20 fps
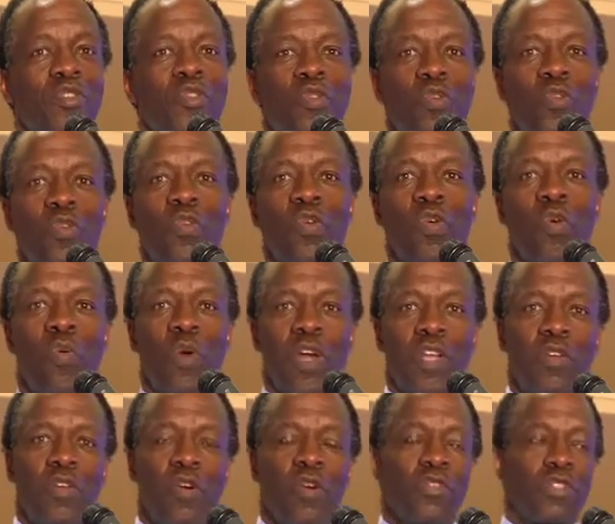to
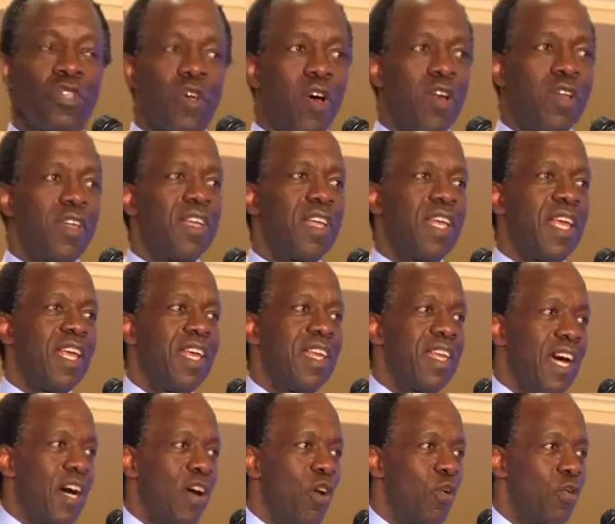what goes on in
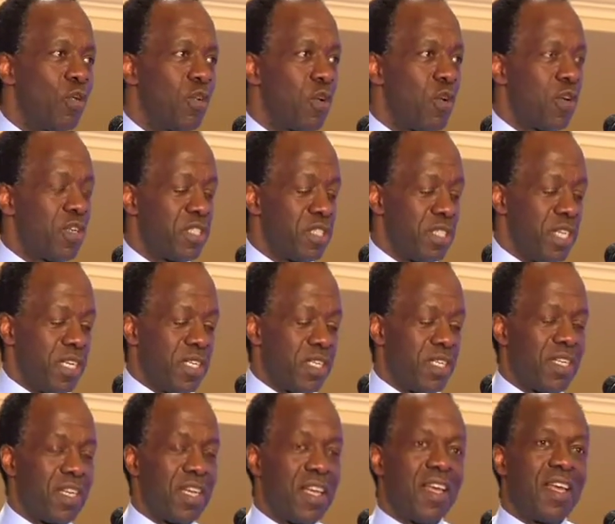our own continent.
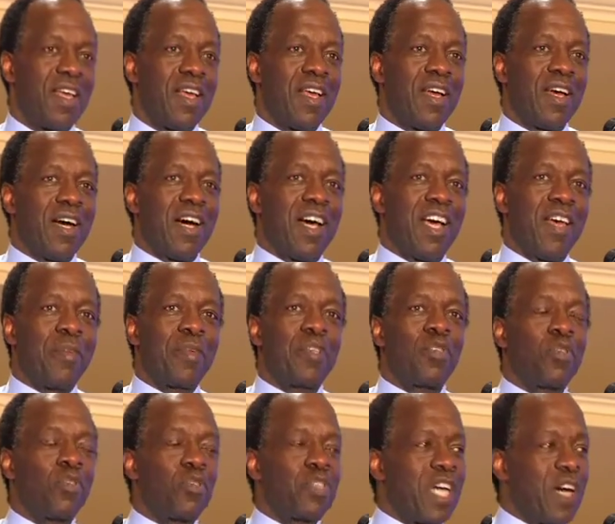I happen
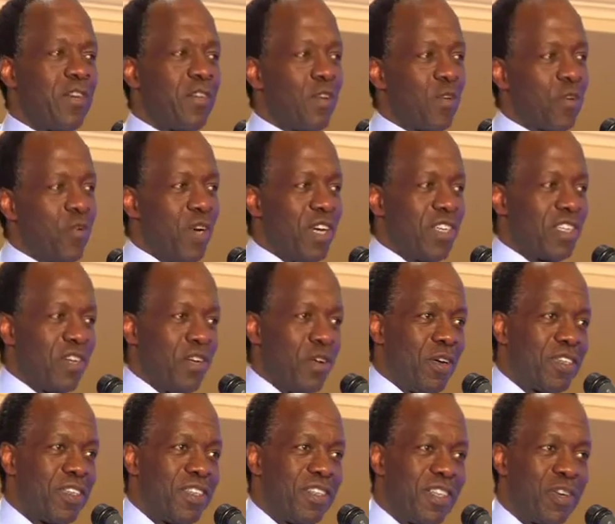to travel quite a
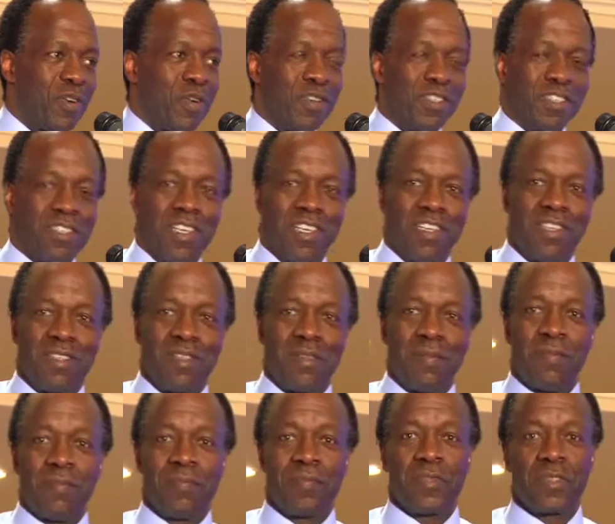lot in the continent.
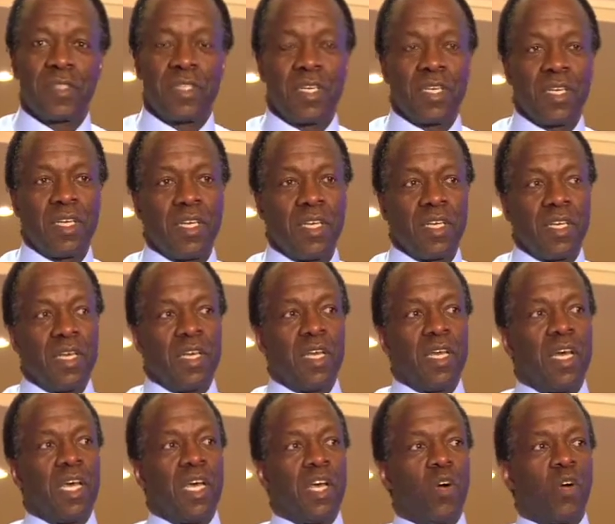
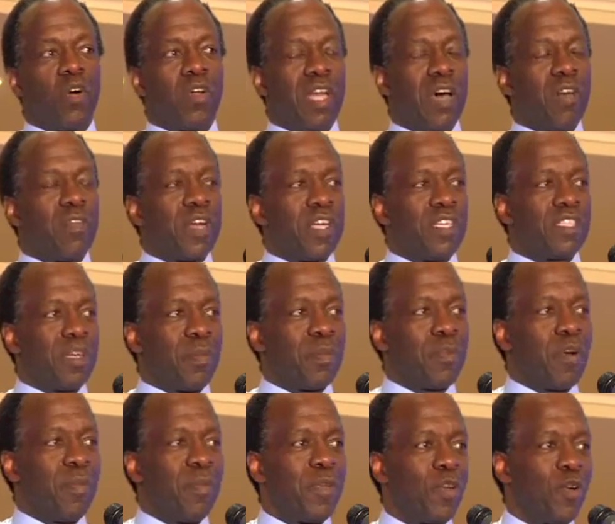On average, I
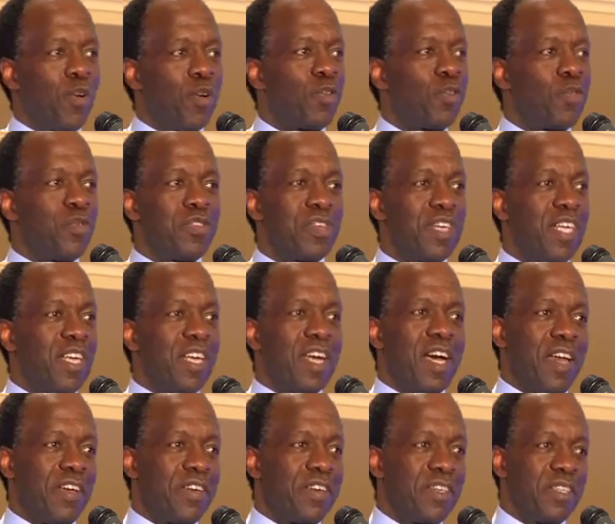probably go to 3
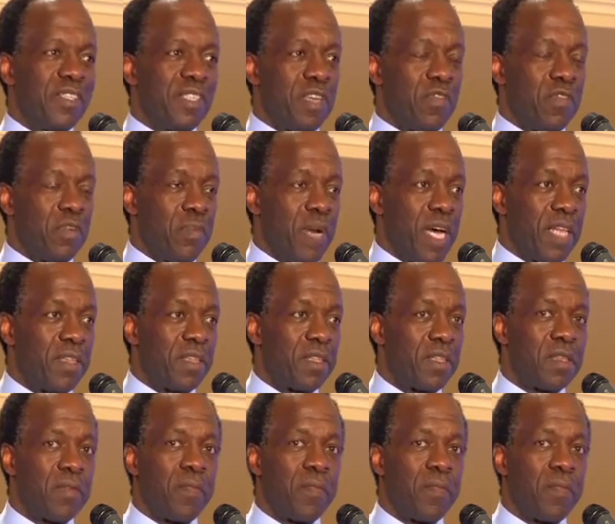countries every month,